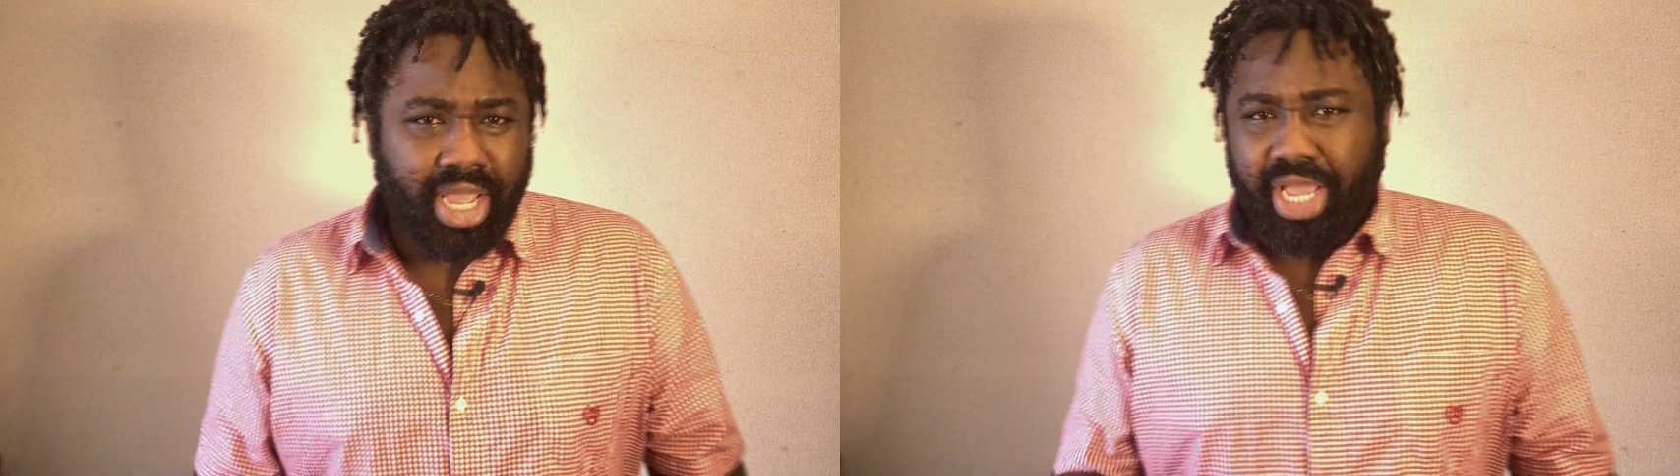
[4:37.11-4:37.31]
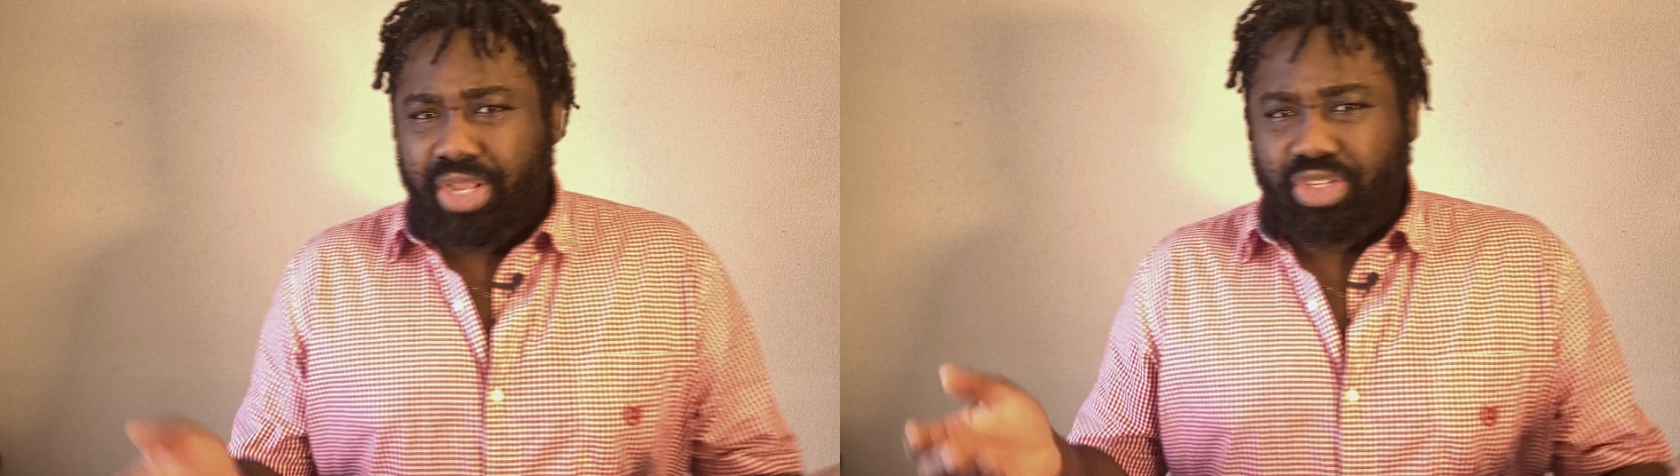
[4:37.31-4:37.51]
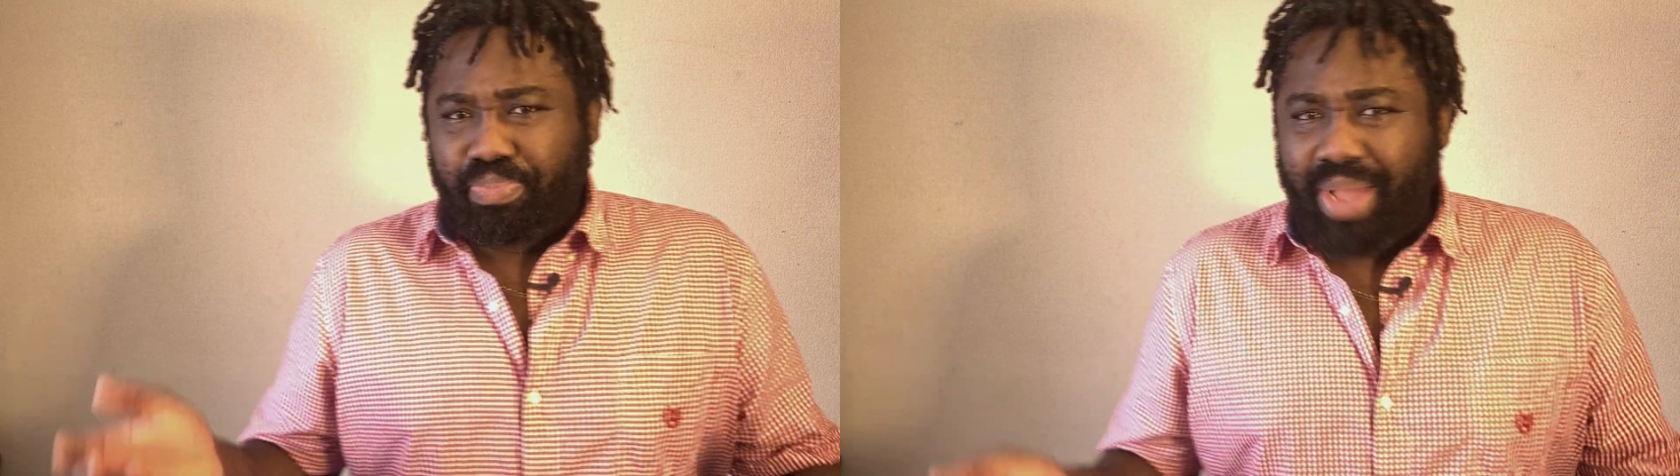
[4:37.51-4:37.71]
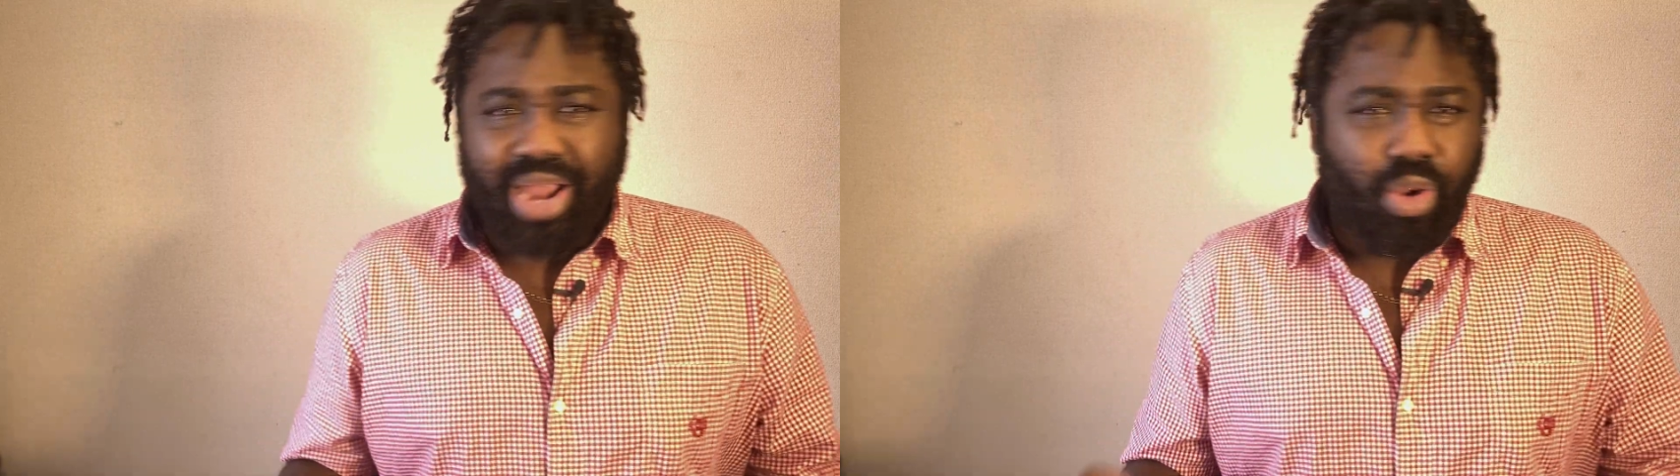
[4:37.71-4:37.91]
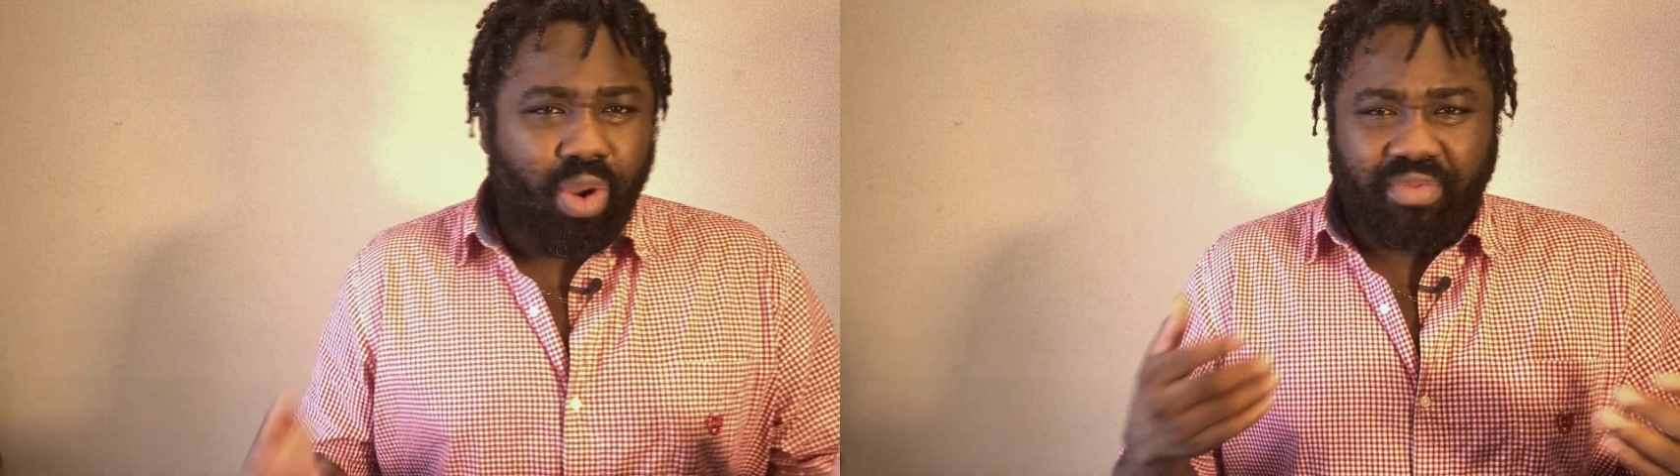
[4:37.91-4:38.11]
in
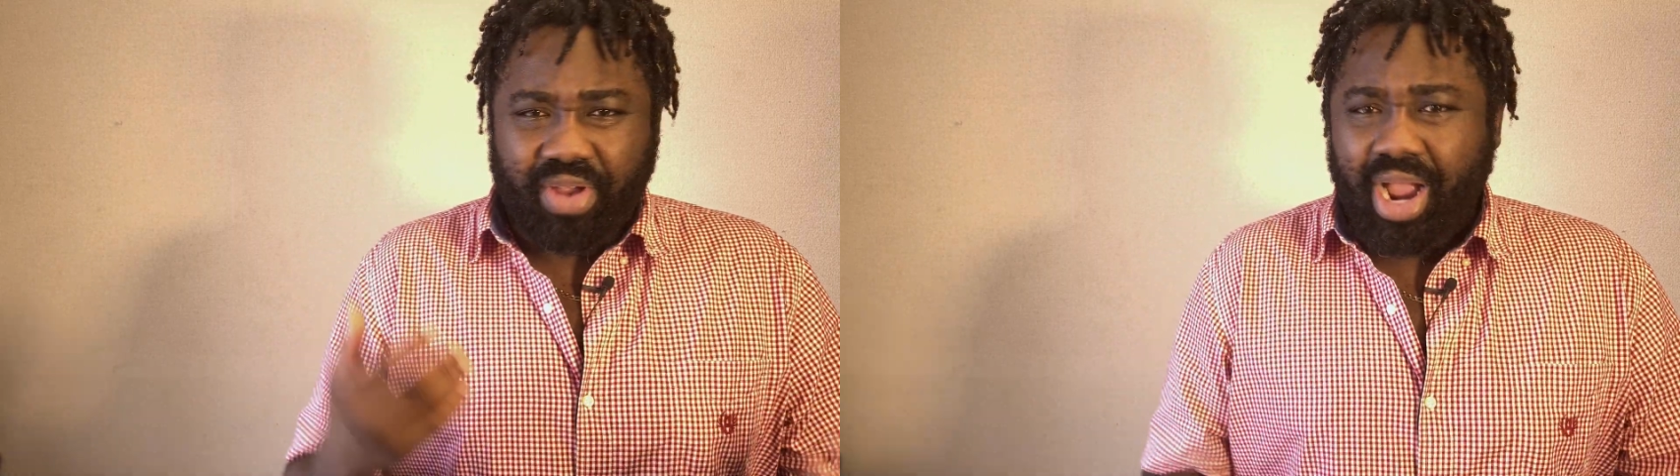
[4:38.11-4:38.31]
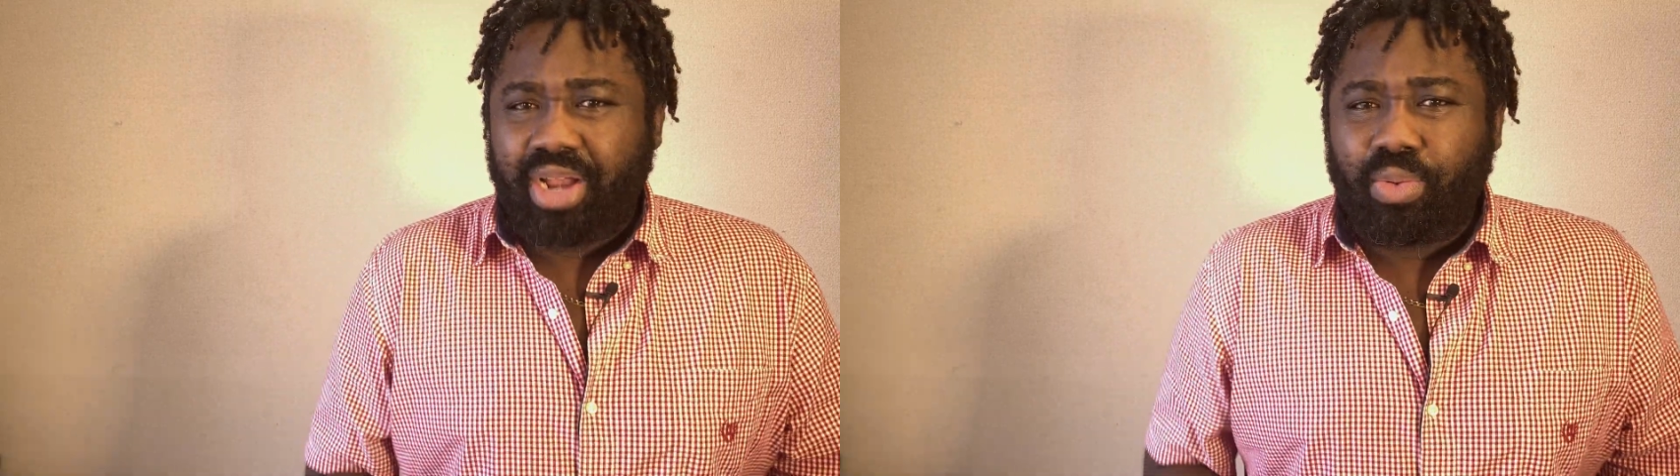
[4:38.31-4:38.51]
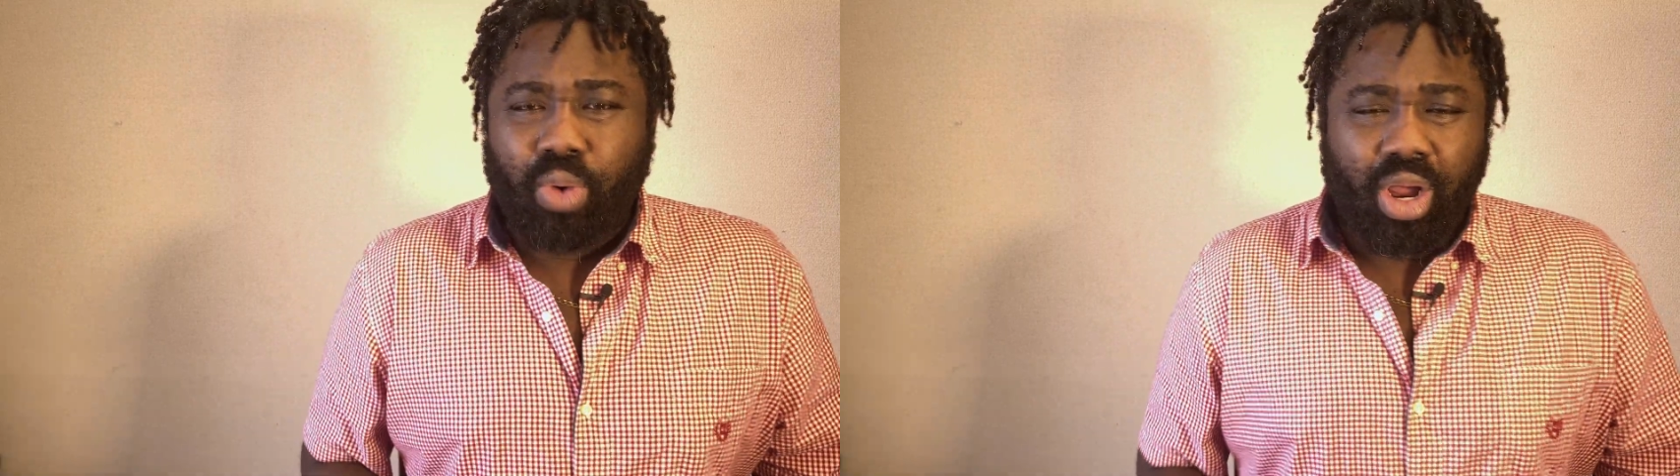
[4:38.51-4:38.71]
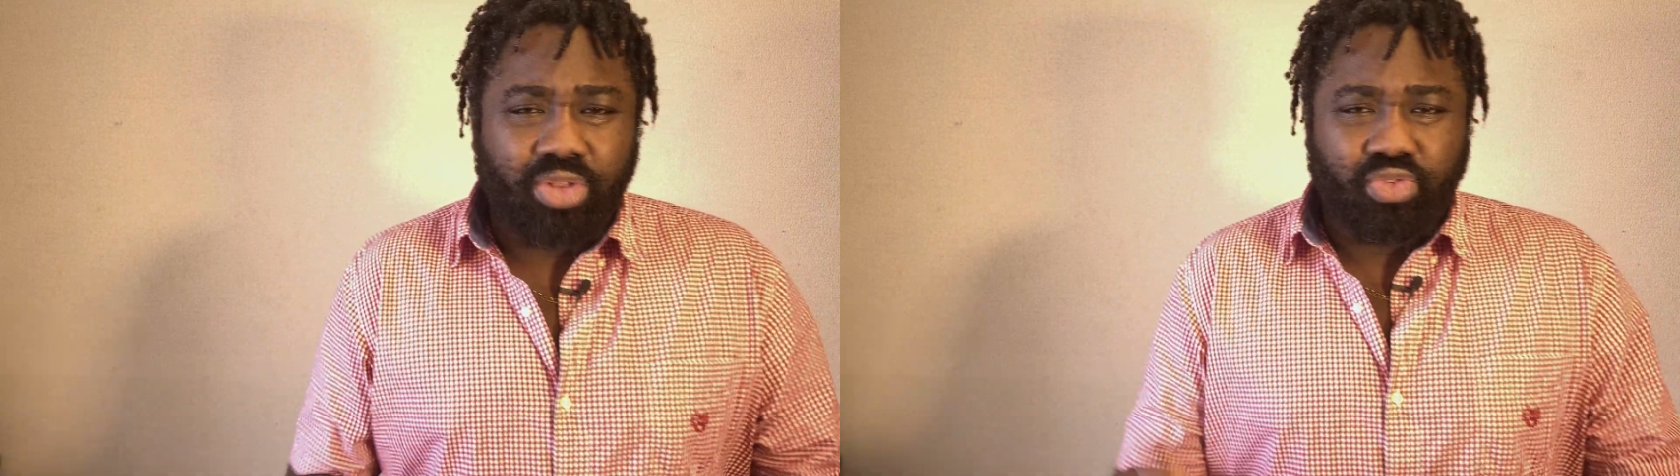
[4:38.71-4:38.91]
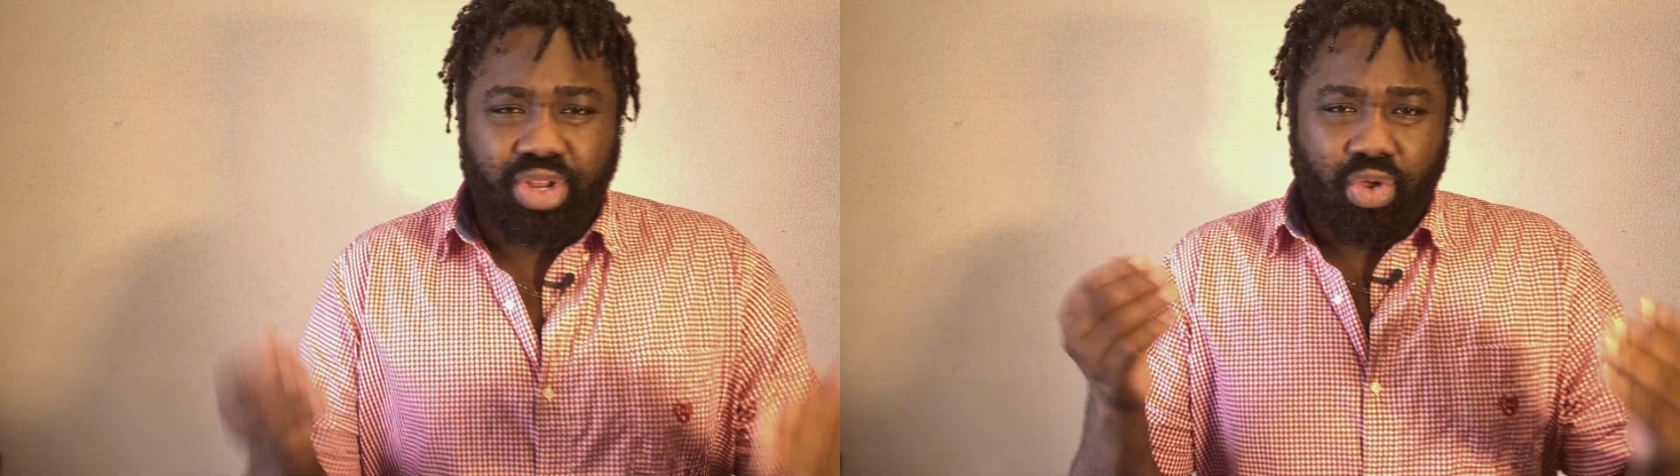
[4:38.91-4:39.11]
Japan or wherever you are in the
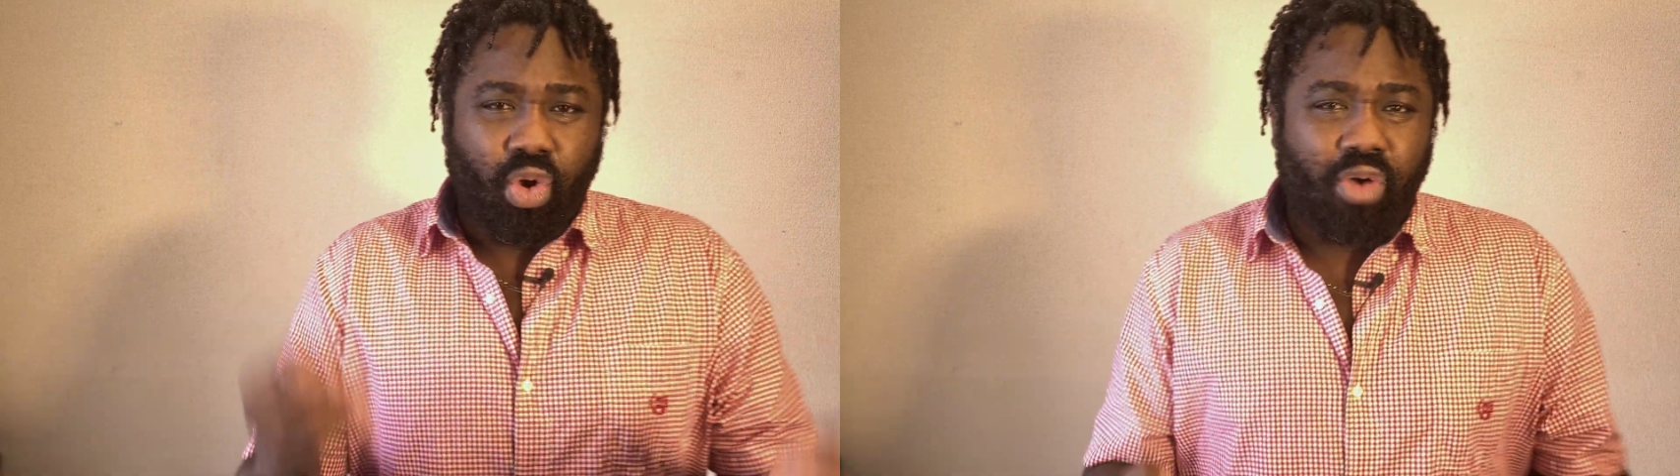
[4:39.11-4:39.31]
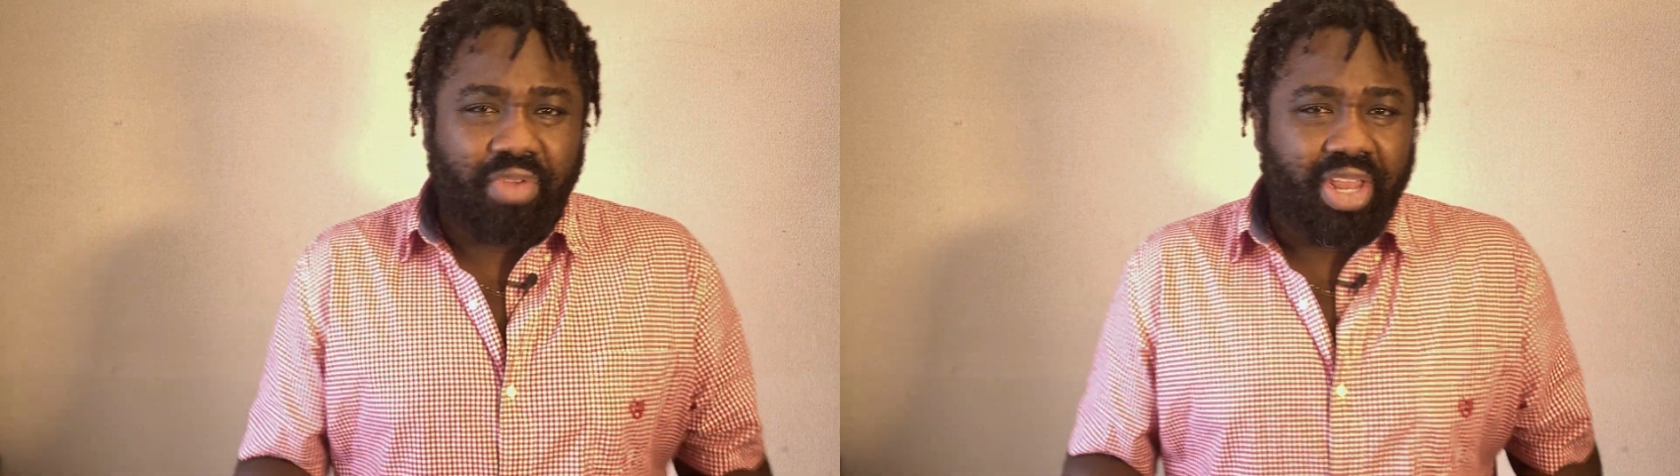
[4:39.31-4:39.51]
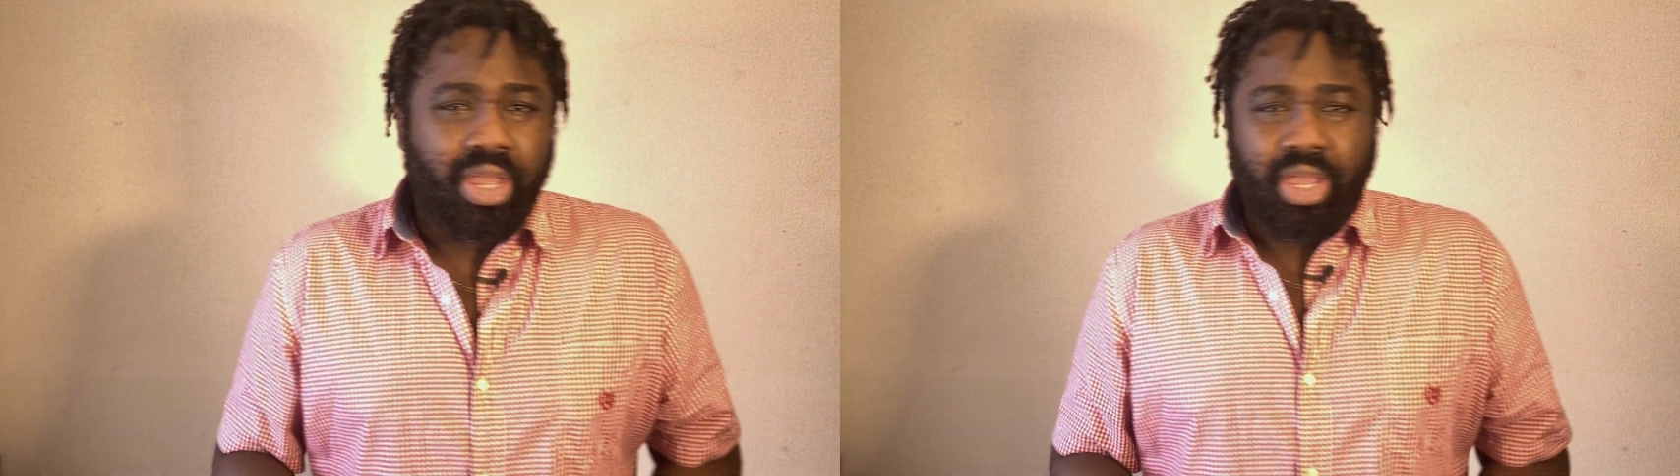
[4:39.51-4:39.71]
world during COVID?